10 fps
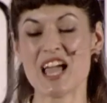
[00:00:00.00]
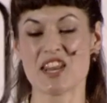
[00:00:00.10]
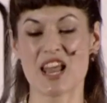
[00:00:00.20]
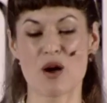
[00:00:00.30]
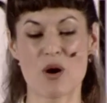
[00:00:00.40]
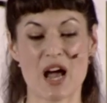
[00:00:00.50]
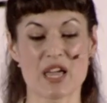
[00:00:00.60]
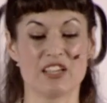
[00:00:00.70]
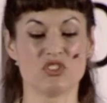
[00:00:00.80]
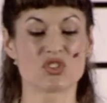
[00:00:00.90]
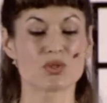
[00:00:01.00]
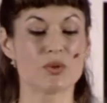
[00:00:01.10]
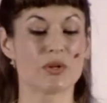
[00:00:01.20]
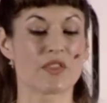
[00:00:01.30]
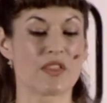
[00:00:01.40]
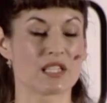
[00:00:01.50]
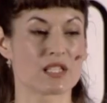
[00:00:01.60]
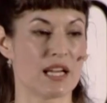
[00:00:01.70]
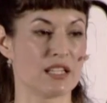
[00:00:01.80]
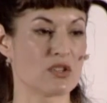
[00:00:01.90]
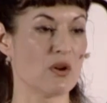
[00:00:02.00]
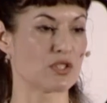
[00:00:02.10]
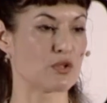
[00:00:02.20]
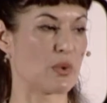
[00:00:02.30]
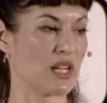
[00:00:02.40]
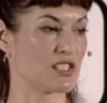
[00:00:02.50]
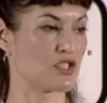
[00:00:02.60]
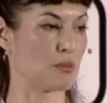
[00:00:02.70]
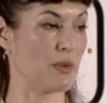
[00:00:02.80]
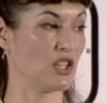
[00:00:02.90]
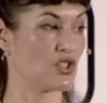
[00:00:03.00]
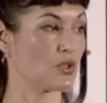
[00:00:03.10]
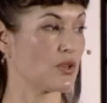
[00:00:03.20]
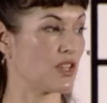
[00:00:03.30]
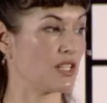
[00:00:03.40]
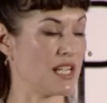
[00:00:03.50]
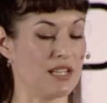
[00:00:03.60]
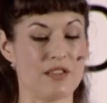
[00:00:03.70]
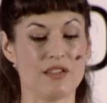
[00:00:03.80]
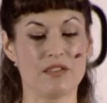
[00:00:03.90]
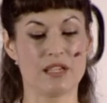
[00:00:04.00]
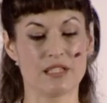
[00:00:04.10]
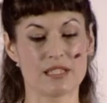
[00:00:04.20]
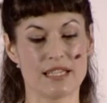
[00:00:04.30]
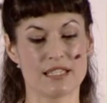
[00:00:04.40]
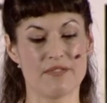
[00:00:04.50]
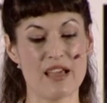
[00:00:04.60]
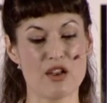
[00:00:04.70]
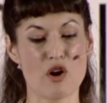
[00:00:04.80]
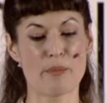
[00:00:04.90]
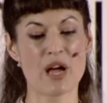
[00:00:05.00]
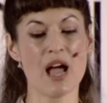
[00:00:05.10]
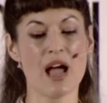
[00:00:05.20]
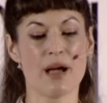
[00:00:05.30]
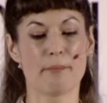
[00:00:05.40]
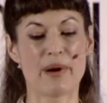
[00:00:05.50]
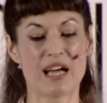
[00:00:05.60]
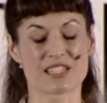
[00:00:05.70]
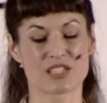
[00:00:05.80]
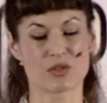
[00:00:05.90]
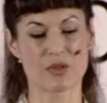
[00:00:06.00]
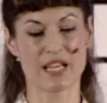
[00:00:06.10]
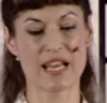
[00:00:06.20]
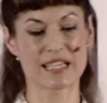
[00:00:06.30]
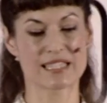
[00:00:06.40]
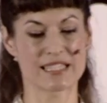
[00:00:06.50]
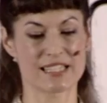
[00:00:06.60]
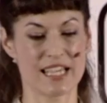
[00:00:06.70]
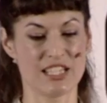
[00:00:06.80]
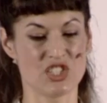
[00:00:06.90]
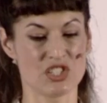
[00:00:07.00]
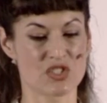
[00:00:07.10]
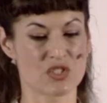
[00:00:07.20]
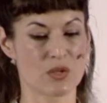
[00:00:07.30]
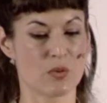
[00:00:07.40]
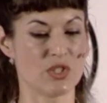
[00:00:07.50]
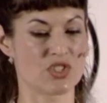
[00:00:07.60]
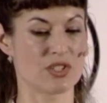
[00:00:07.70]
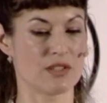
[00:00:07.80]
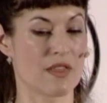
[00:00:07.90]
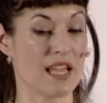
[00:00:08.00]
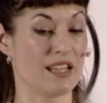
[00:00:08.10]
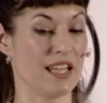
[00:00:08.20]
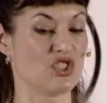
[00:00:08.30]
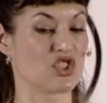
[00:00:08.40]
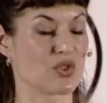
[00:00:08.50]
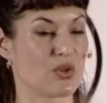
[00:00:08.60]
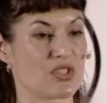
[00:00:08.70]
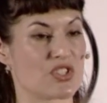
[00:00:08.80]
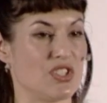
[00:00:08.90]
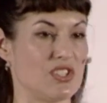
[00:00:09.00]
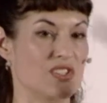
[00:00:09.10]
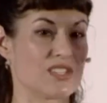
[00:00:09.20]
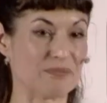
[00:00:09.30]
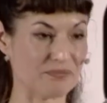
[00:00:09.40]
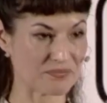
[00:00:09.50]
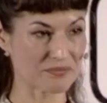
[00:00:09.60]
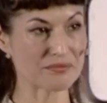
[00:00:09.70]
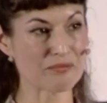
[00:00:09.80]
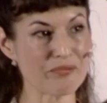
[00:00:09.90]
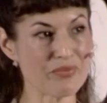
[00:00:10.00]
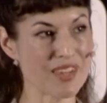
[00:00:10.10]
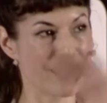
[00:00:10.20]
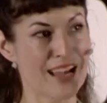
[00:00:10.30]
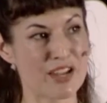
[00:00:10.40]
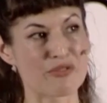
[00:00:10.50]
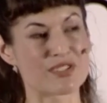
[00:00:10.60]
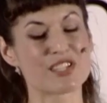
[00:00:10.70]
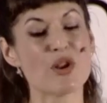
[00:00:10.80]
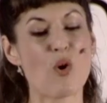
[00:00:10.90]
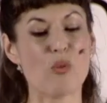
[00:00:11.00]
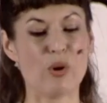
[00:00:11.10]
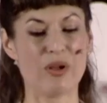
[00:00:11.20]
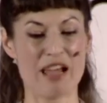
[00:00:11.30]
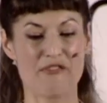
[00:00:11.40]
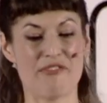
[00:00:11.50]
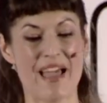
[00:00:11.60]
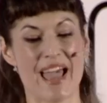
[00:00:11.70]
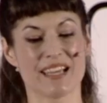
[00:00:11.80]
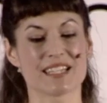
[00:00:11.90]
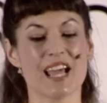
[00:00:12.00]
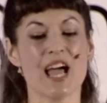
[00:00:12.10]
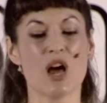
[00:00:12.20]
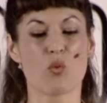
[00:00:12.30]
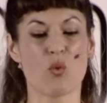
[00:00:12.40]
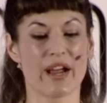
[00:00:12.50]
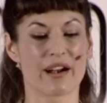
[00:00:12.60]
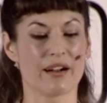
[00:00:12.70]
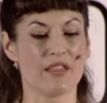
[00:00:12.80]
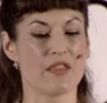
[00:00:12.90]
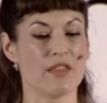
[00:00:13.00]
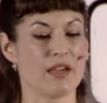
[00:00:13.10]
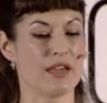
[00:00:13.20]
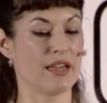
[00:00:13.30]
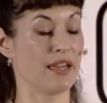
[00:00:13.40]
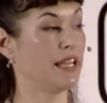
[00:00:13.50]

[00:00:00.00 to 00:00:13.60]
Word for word: Now, I ensure that I talk to brands to make sure that anything that they develop pass to the next stages, which then ensures this kind of snowball effect where the